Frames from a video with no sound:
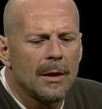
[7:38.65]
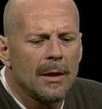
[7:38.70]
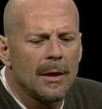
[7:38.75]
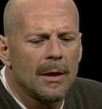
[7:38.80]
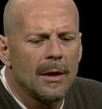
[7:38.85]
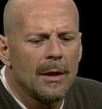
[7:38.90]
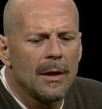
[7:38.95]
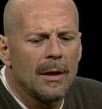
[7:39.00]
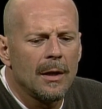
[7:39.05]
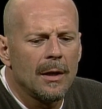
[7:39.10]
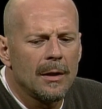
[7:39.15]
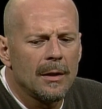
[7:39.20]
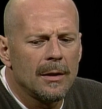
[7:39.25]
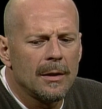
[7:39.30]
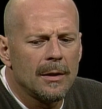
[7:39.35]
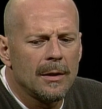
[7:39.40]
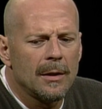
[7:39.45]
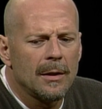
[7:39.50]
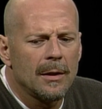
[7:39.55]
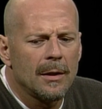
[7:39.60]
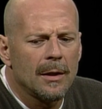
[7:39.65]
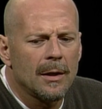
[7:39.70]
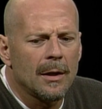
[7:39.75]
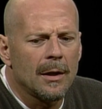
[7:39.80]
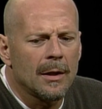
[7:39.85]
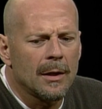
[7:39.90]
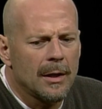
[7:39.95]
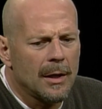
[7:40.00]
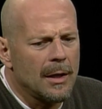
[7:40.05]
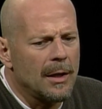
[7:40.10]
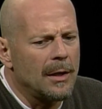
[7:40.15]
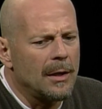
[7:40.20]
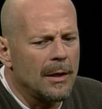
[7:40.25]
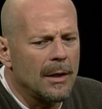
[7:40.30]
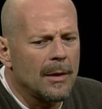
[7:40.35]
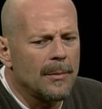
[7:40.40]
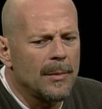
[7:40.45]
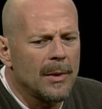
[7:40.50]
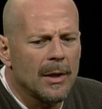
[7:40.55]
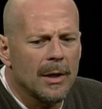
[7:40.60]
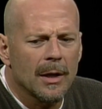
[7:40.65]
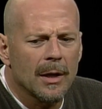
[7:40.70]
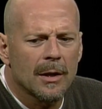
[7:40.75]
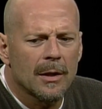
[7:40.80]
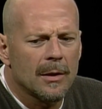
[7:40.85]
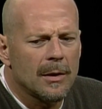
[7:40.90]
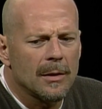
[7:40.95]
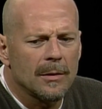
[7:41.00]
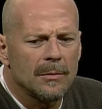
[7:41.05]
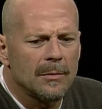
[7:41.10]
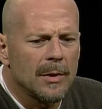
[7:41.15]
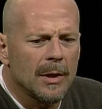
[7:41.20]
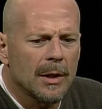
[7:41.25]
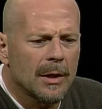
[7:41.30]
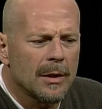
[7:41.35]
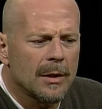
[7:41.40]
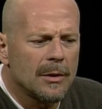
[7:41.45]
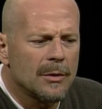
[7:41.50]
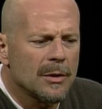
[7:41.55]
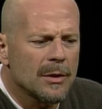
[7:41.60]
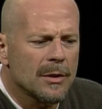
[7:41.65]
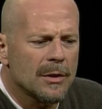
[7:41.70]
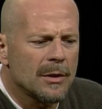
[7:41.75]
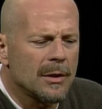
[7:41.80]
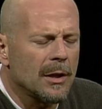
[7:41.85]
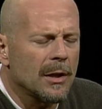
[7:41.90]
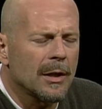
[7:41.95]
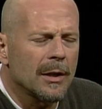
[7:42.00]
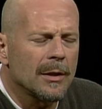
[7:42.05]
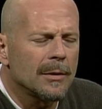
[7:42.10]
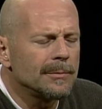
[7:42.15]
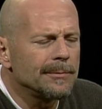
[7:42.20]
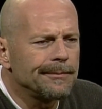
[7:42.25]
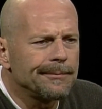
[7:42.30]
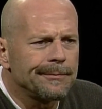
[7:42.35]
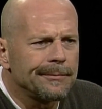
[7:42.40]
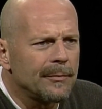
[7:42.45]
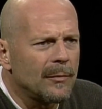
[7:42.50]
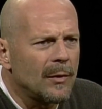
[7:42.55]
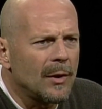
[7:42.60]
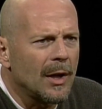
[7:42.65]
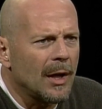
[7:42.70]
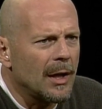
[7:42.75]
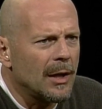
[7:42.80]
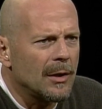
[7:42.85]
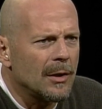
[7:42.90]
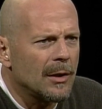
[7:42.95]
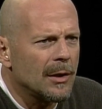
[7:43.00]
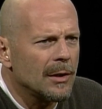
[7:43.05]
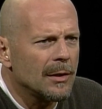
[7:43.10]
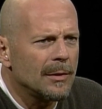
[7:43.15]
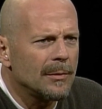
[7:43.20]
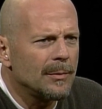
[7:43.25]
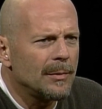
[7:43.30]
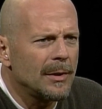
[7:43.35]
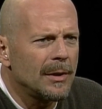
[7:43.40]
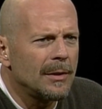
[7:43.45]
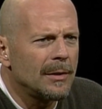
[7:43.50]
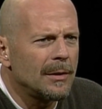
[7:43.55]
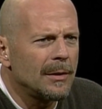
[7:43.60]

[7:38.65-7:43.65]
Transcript: uh, again, I mean, I could have I could have just stuck at Die Hard, and be,